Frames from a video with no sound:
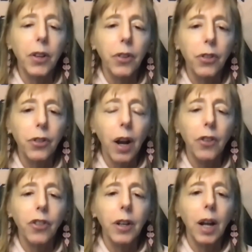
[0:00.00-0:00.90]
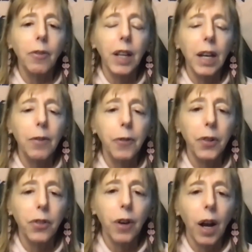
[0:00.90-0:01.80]
the destruction of the
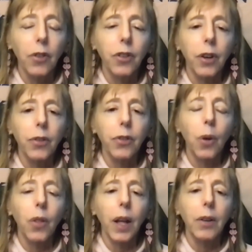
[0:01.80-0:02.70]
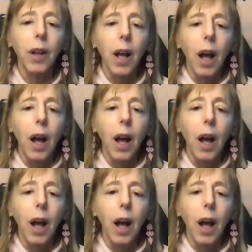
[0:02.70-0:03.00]
infrastructure, so that